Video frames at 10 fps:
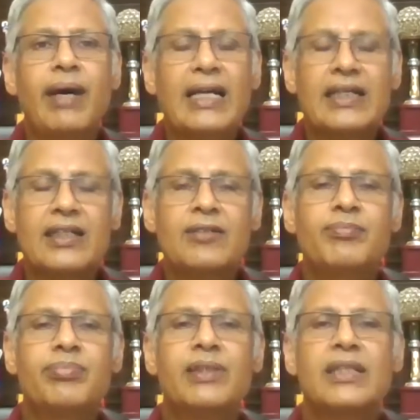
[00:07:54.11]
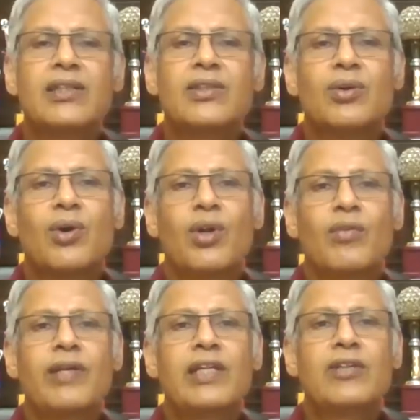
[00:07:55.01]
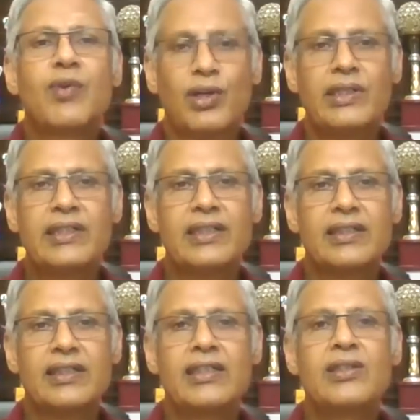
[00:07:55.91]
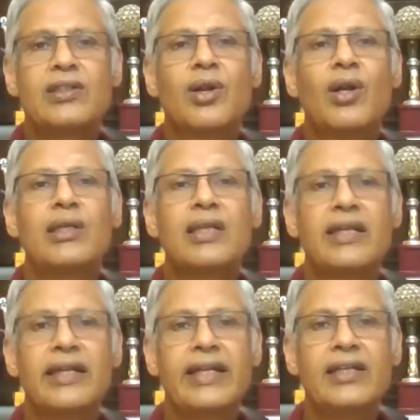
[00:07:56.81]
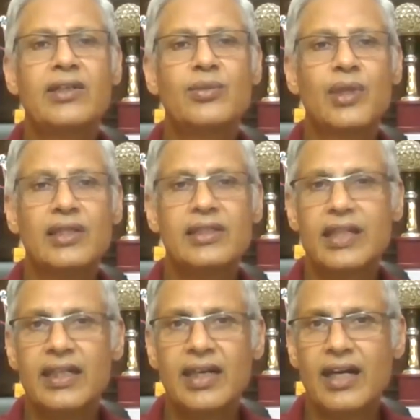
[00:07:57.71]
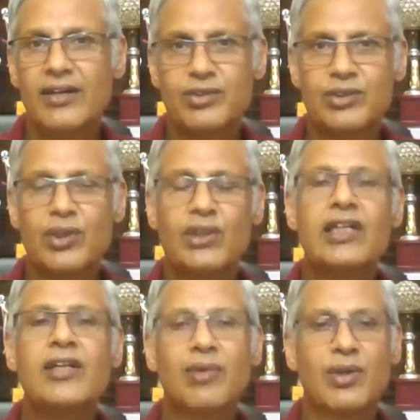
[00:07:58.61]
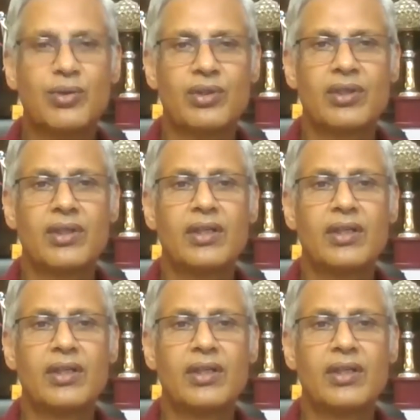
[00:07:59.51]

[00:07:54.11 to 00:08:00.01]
backup is always warranted. It is not linked to the thing I was talking about.